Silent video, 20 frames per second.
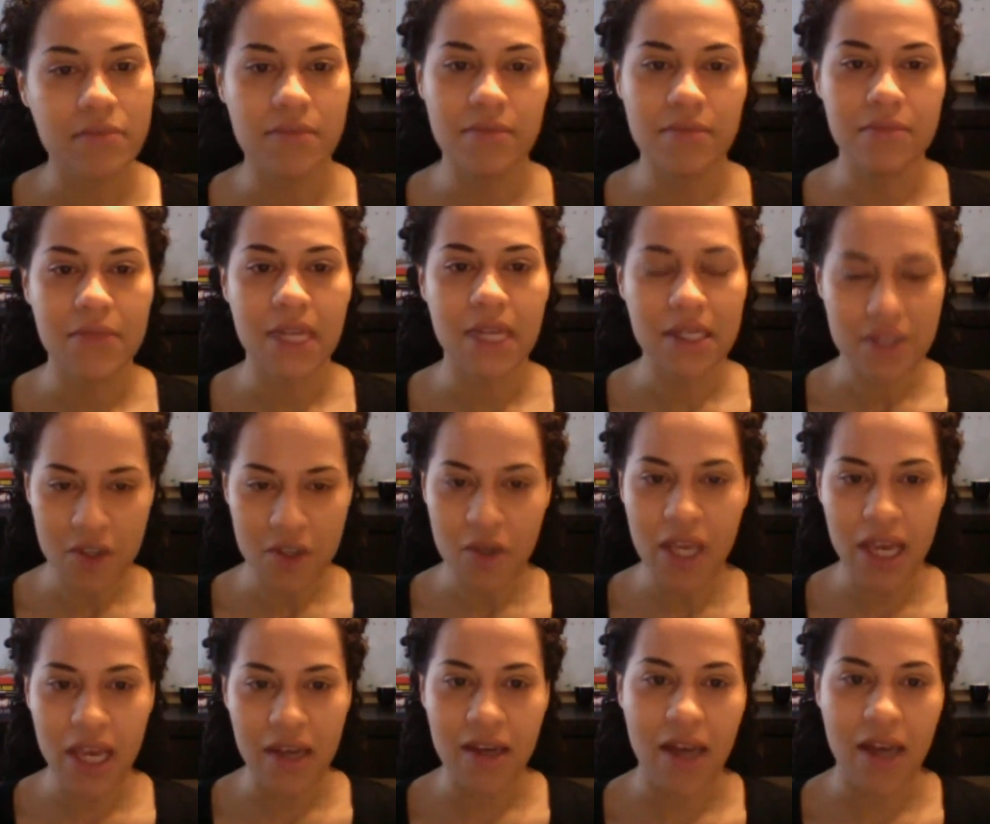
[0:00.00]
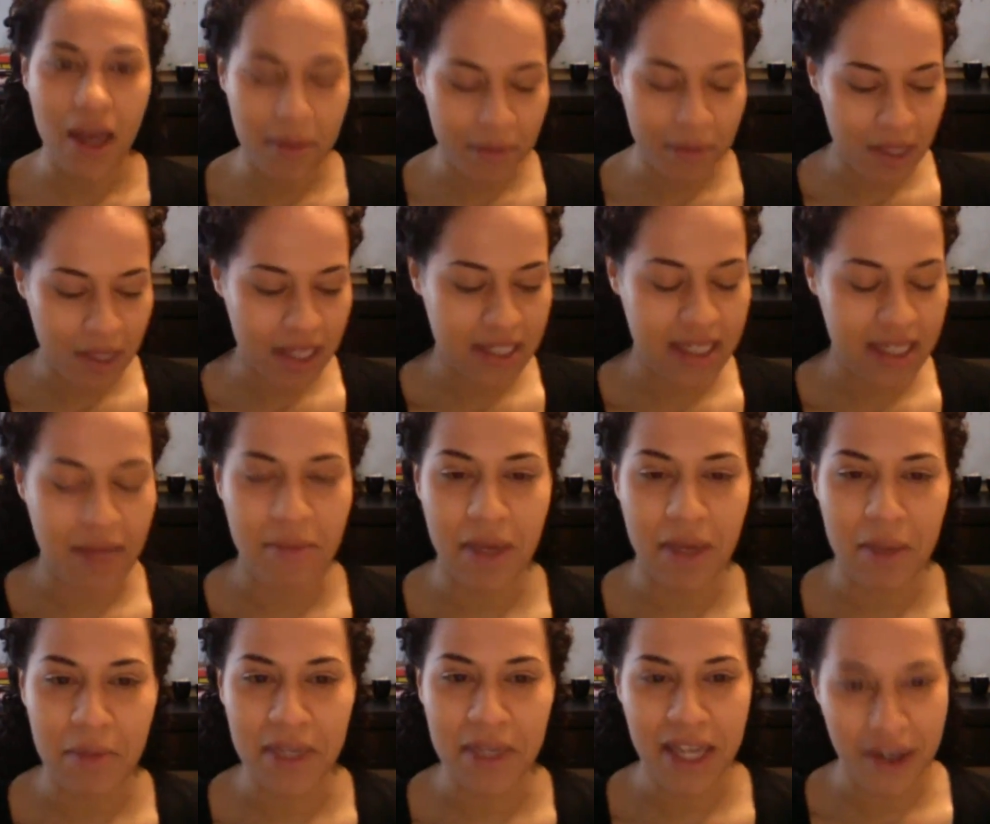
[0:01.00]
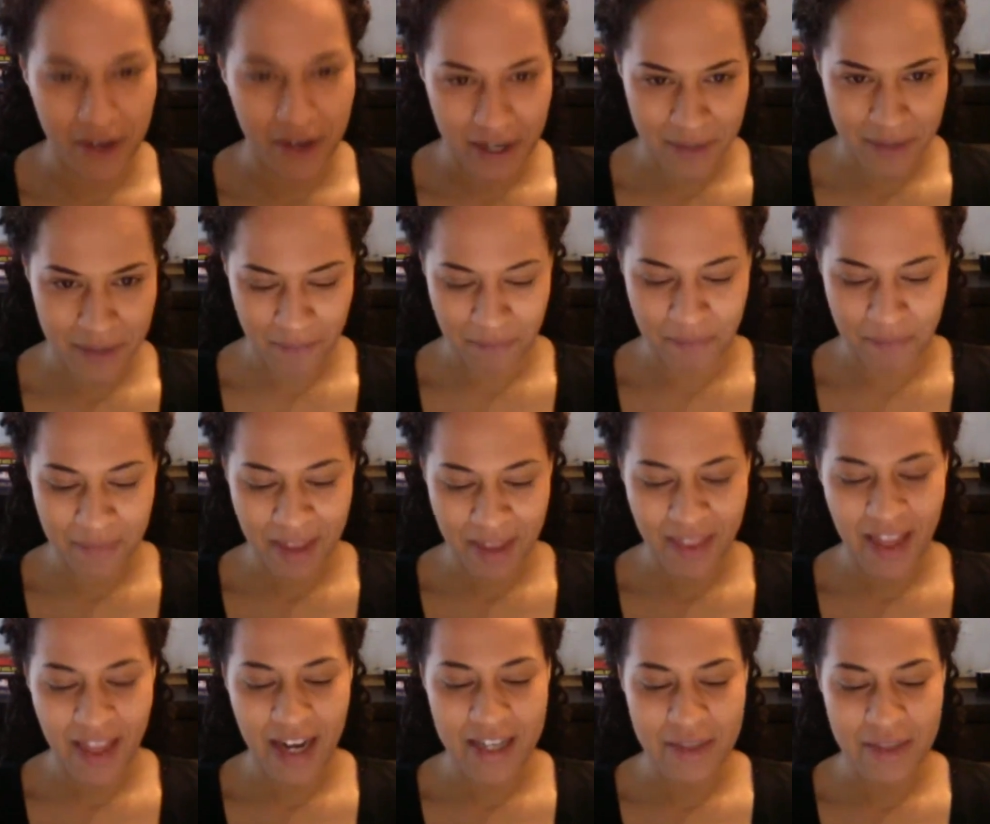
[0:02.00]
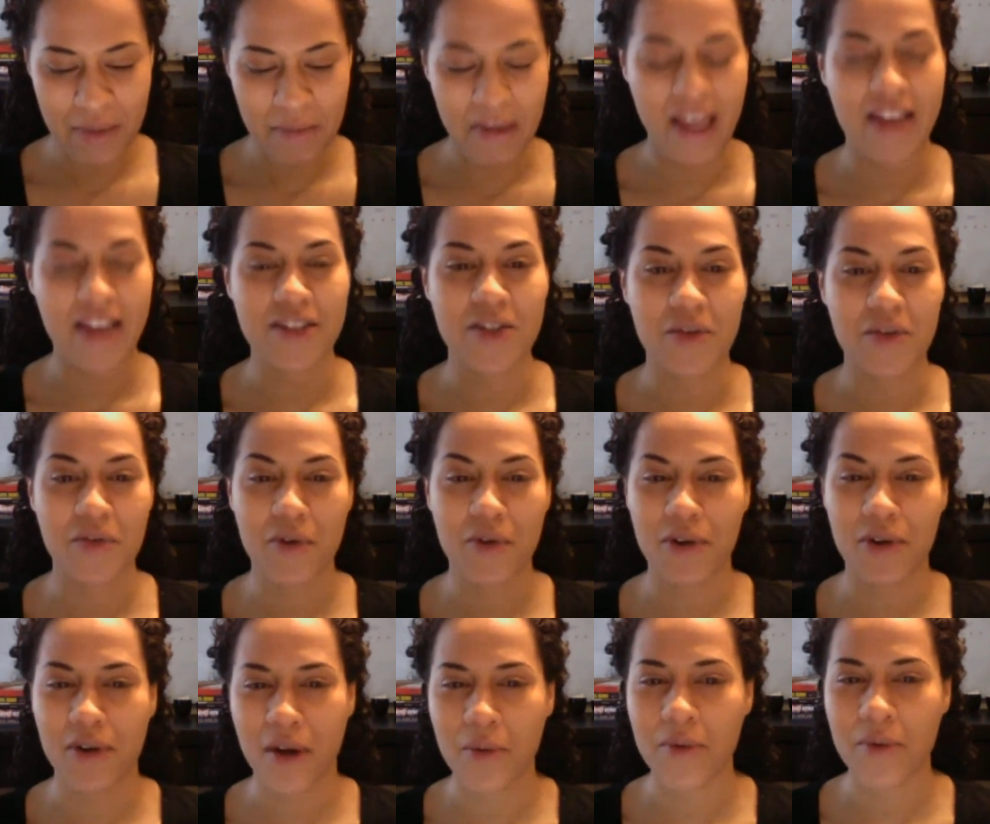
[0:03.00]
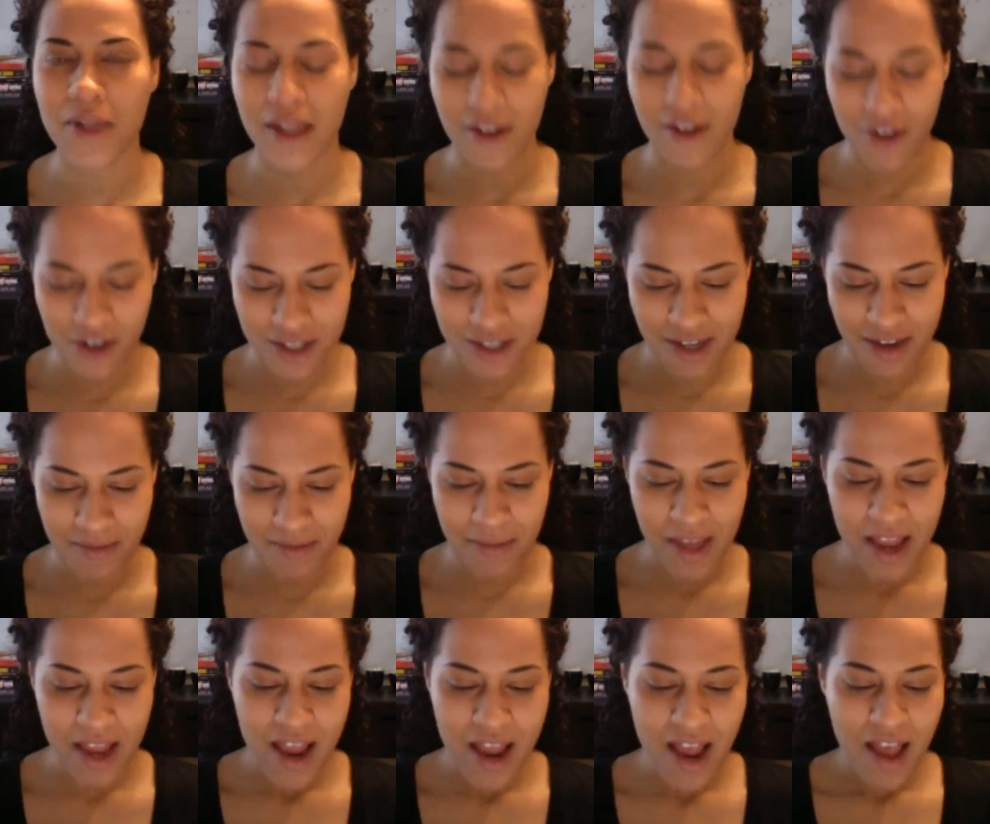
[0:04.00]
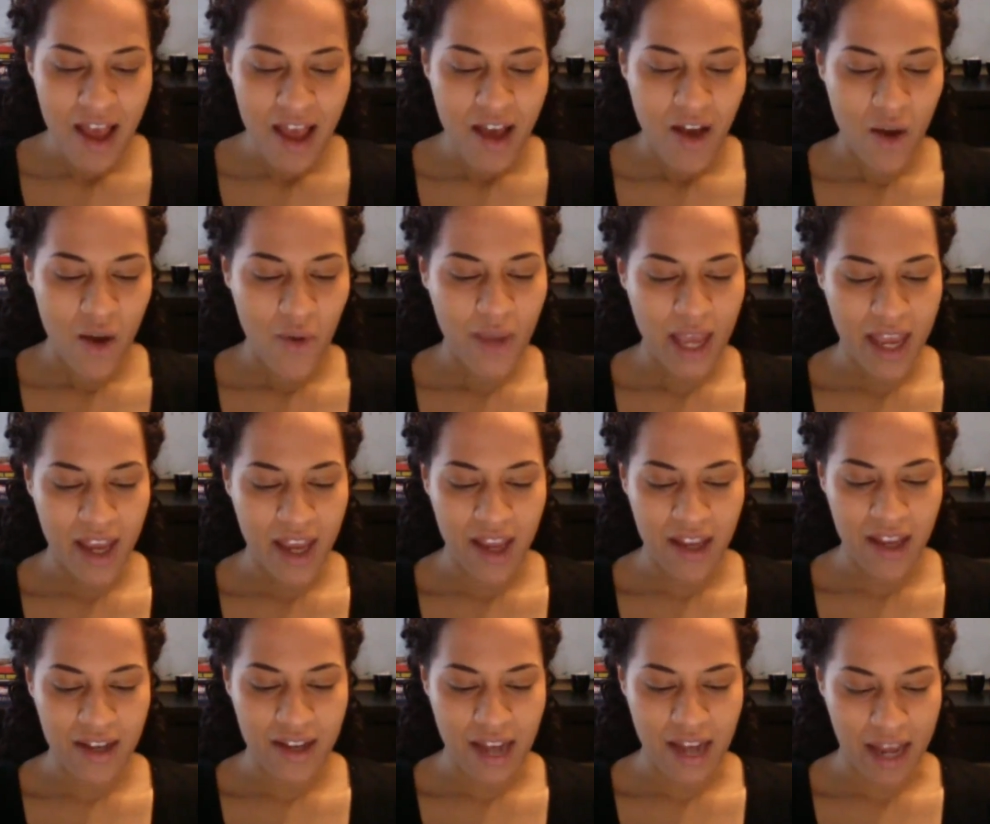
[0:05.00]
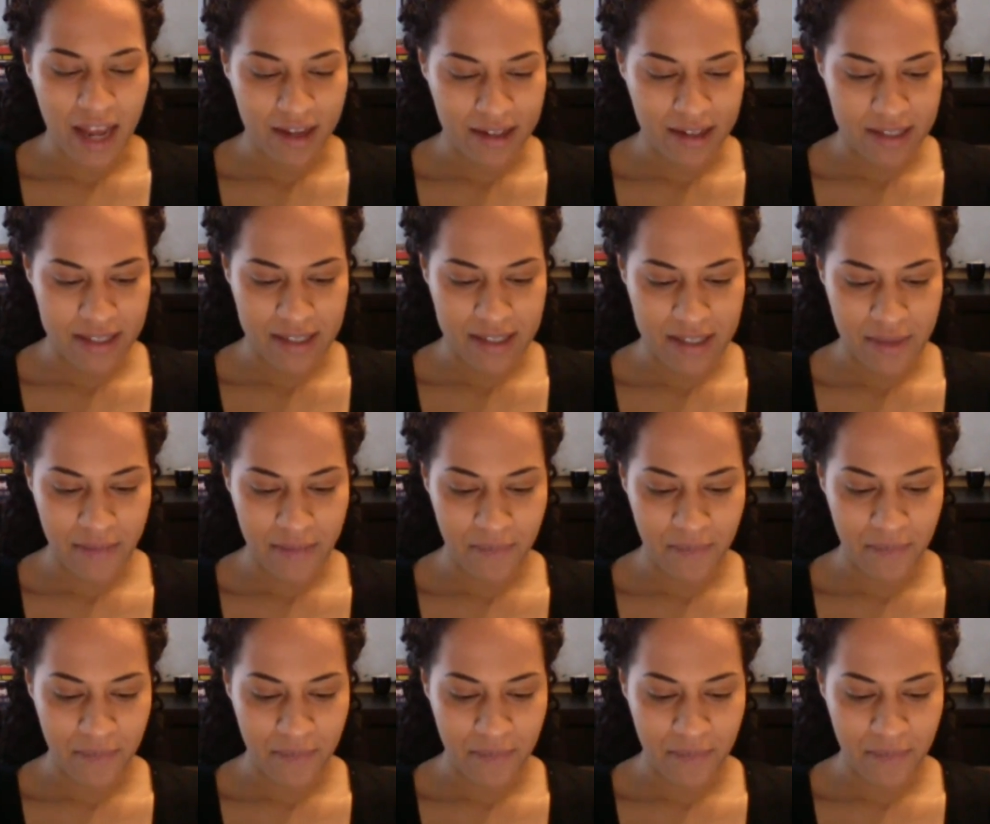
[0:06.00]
So yeah, I'm going to say Mike McCary. And that has been my answer for a really long time. Okay, next.